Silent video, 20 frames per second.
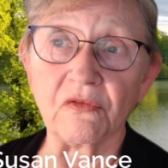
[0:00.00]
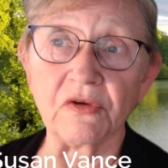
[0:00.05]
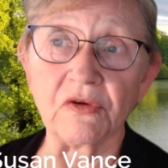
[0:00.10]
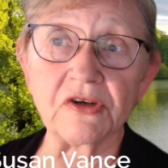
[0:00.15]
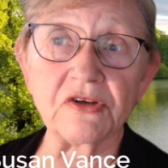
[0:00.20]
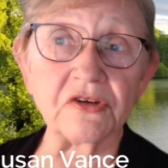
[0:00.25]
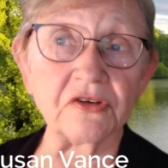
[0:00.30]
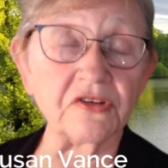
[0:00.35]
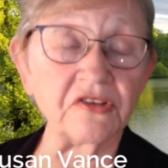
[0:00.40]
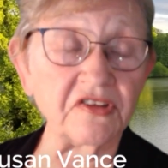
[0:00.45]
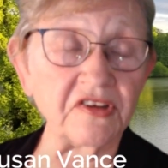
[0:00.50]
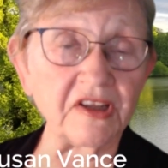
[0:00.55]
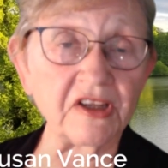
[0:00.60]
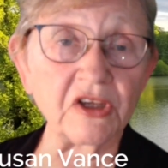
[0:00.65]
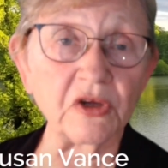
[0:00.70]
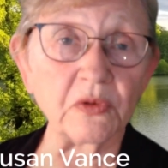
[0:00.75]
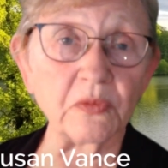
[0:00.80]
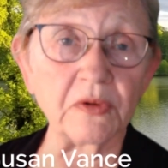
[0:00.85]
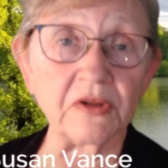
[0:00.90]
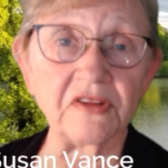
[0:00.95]
Richard
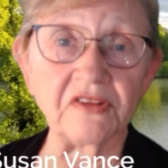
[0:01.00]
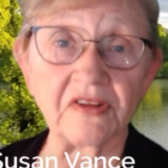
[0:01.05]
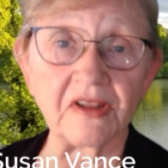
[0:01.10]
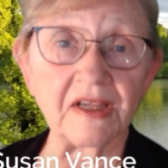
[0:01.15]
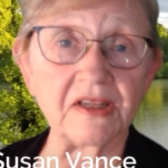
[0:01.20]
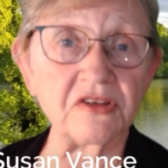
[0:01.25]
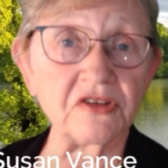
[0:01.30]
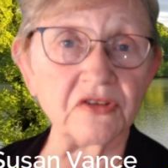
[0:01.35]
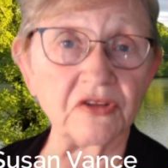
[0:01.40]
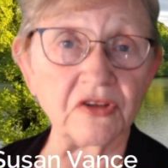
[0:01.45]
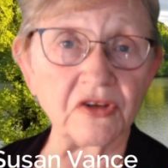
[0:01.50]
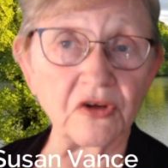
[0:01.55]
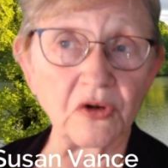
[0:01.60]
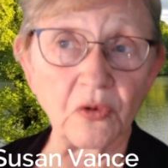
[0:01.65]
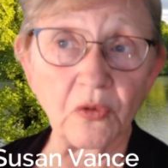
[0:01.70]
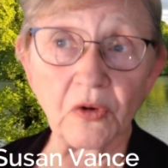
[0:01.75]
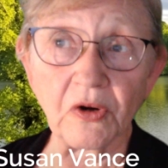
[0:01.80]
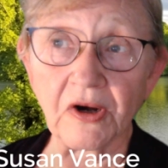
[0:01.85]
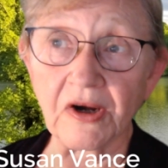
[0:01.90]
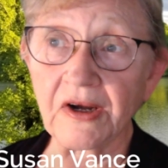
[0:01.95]
Sticka would say to the
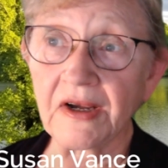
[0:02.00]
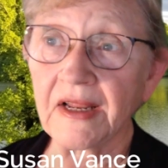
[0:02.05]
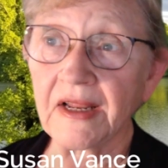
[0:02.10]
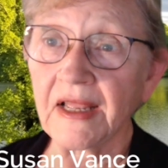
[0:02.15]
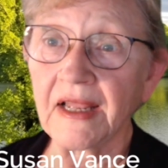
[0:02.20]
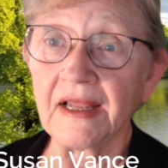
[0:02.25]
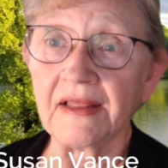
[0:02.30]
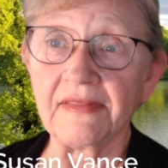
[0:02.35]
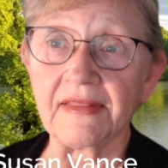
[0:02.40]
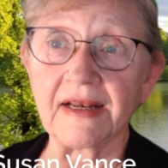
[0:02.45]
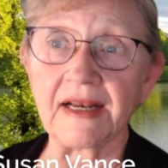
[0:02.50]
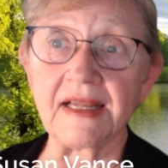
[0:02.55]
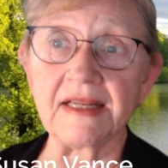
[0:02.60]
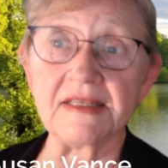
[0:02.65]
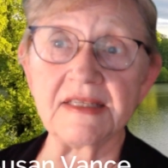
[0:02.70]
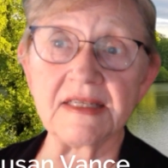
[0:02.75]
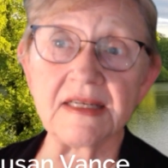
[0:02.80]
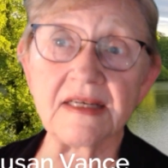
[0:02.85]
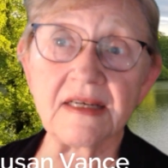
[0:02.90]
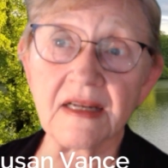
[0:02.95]
court that I
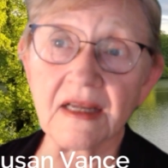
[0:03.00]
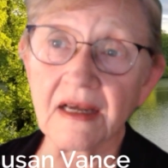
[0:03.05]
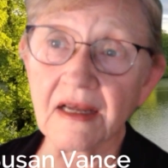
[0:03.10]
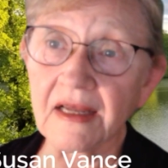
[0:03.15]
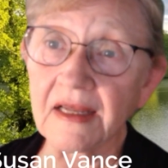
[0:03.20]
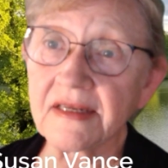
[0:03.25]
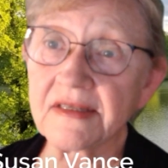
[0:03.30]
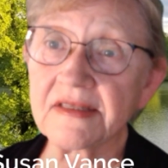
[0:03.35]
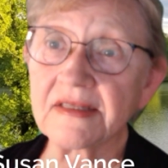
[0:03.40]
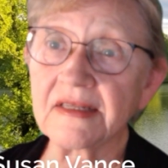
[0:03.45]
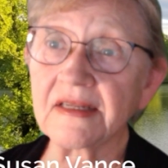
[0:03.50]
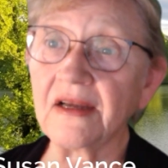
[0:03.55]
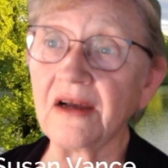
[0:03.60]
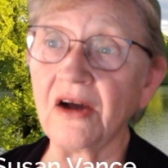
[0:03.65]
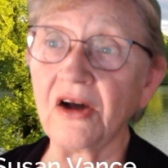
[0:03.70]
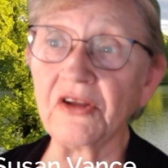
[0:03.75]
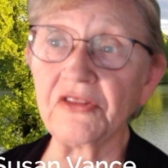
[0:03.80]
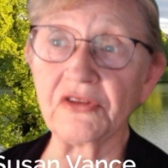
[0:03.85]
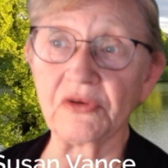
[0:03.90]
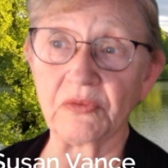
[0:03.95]
did not
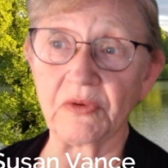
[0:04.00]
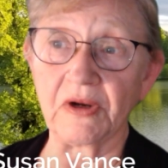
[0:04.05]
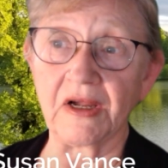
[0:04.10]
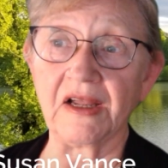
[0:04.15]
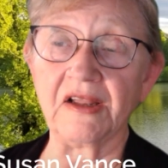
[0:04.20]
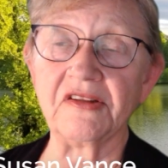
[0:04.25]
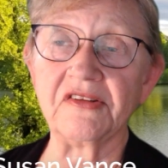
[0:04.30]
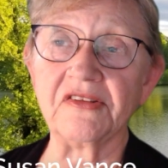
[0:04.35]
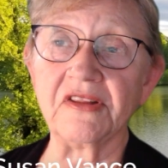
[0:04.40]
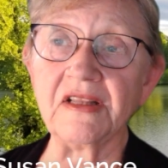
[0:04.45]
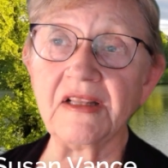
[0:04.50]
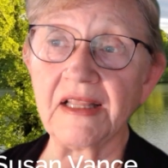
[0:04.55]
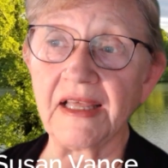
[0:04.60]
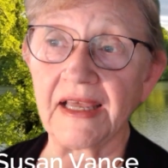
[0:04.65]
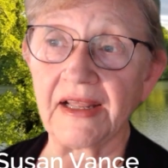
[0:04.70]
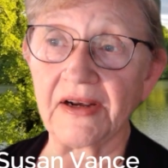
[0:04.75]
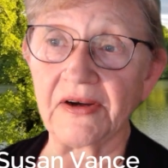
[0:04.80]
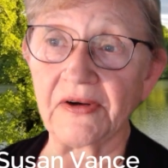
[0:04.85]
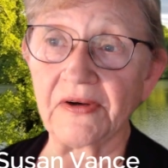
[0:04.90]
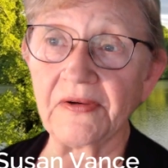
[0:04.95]
authorize the
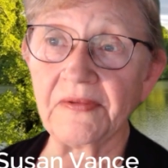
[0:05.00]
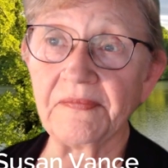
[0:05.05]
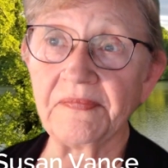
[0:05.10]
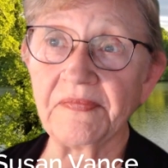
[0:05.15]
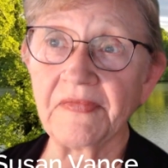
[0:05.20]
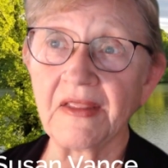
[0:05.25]
letter